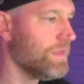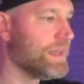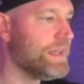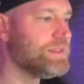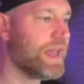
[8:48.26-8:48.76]
The
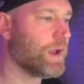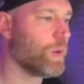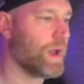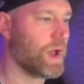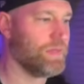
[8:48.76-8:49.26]
key
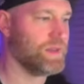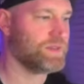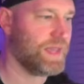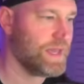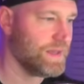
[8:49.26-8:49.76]
takeaway on
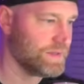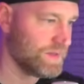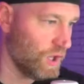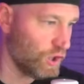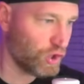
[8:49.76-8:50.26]
this
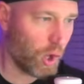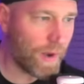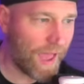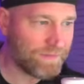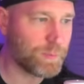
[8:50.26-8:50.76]
is you
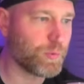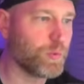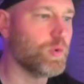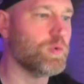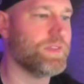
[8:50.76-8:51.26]
don't have to
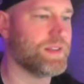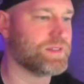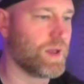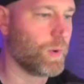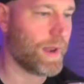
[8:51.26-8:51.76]
prove
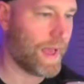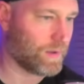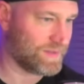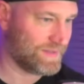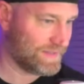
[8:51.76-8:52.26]
that someone
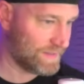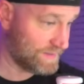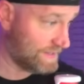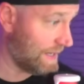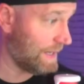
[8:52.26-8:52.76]
else
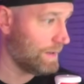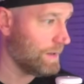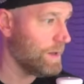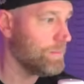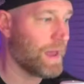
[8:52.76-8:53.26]
did
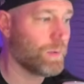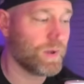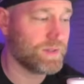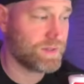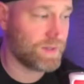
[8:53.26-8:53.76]
it,
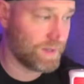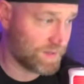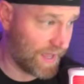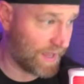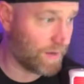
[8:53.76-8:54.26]
Medwed
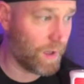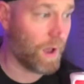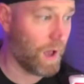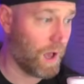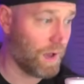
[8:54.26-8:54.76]
said
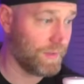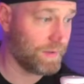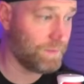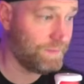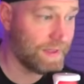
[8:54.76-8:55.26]
of the
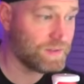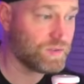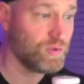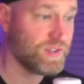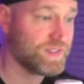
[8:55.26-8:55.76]

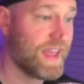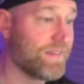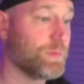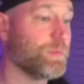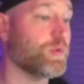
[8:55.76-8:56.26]
defense. You just
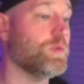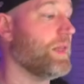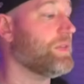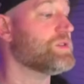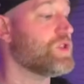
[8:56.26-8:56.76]
have to prove
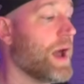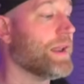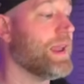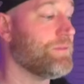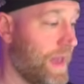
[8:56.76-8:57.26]
that there's
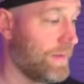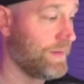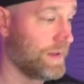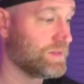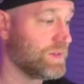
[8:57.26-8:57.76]
not enough
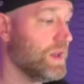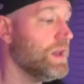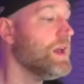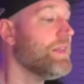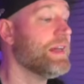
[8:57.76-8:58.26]
evidence
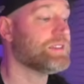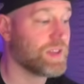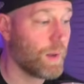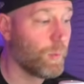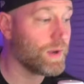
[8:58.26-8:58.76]
that
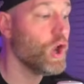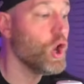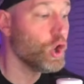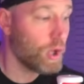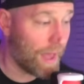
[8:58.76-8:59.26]
someone
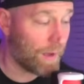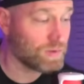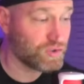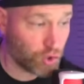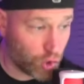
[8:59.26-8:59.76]

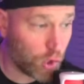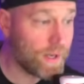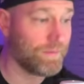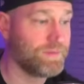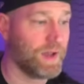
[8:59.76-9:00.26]
else
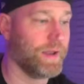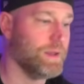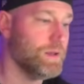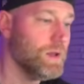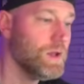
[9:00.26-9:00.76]
could have done it